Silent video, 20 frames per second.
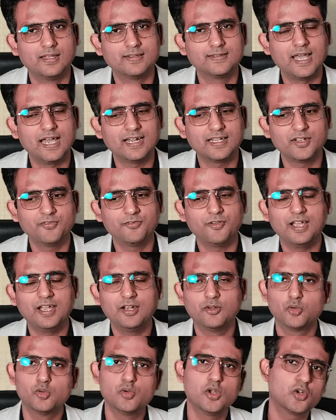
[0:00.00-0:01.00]
that if I
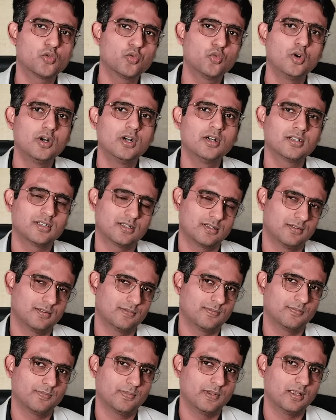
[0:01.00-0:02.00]
do not work
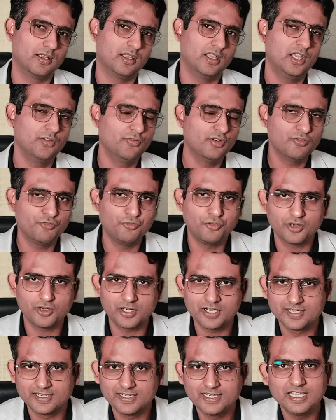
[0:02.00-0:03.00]
even for
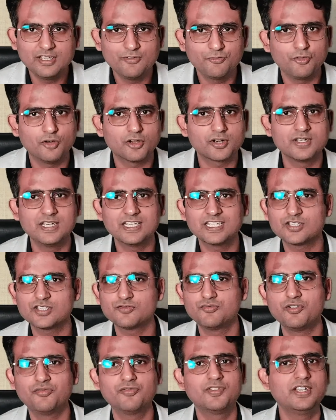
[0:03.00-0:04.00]
a day for
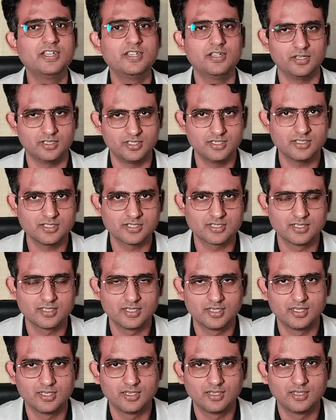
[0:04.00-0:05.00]
next 50 years,
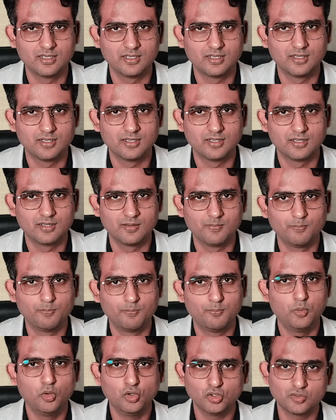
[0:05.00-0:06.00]

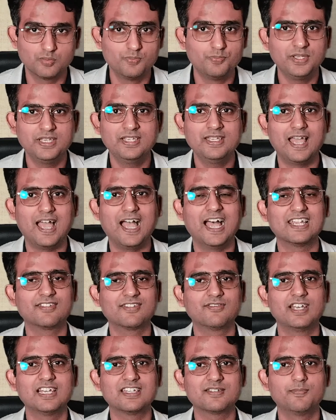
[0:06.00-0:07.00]
both me as
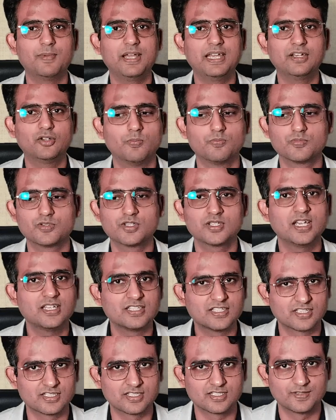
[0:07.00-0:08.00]
well as my
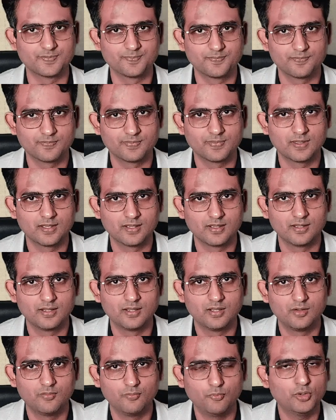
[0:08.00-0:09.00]
sons
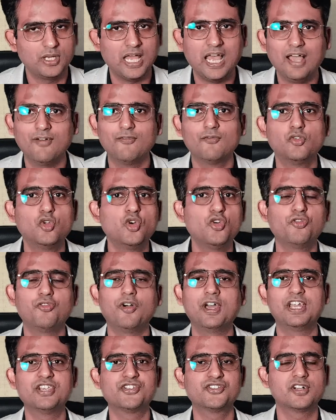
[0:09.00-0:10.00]
would have no
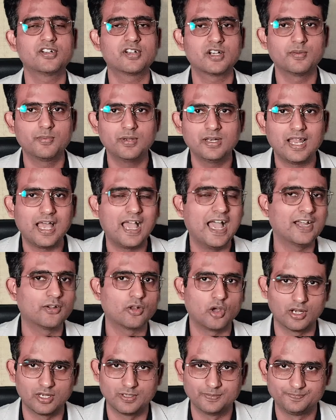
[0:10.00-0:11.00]
financial trouble
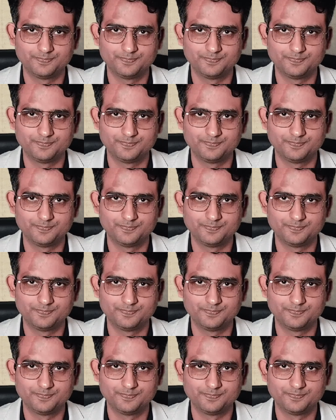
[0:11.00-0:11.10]
at all.